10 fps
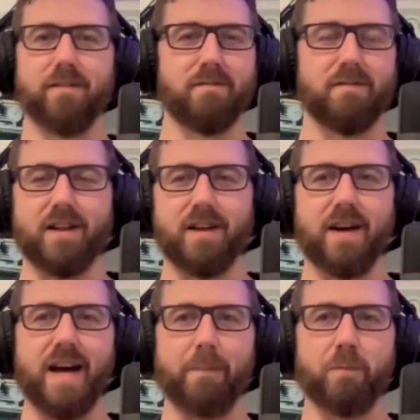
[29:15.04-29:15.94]
and
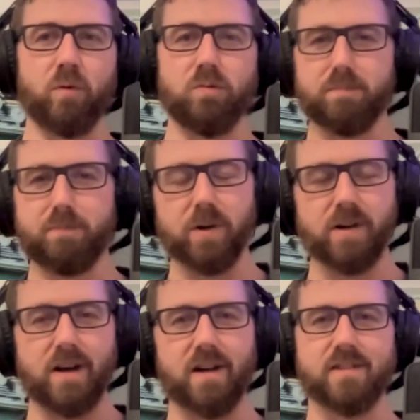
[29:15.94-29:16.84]
uh, Apple
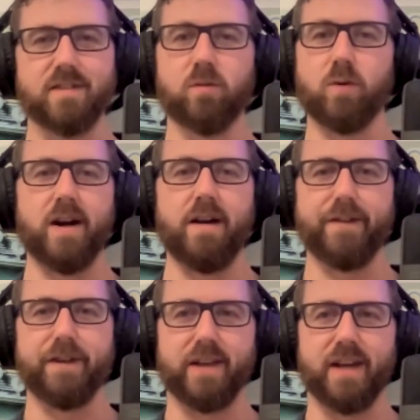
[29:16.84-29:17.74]
Podcasts or
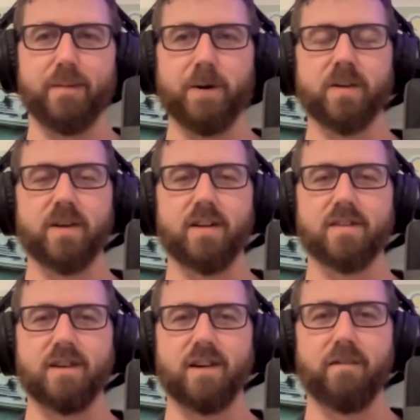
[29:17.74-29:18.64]
wherever you get your
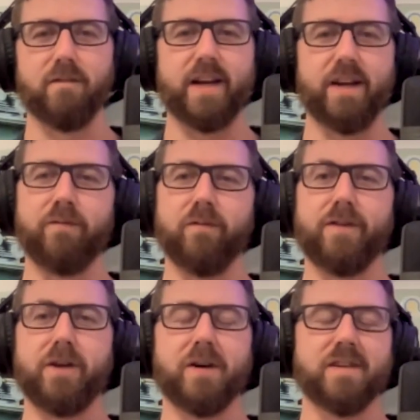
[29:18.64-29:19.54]
podcasts, you know, rate and
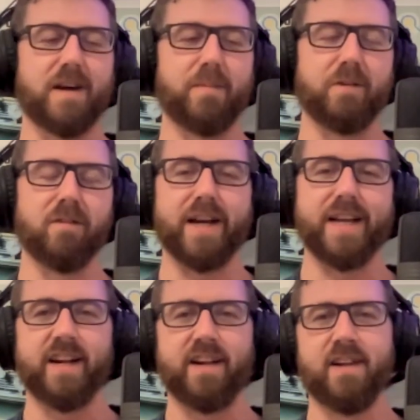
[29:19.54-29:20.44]
review us. That'd be
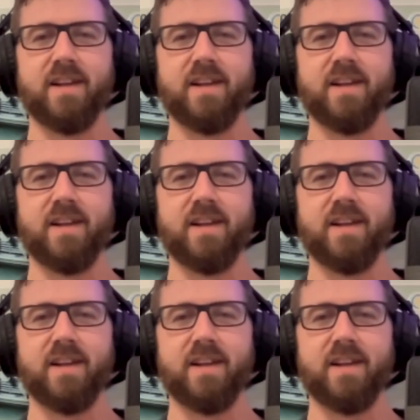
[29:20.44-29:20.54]
great.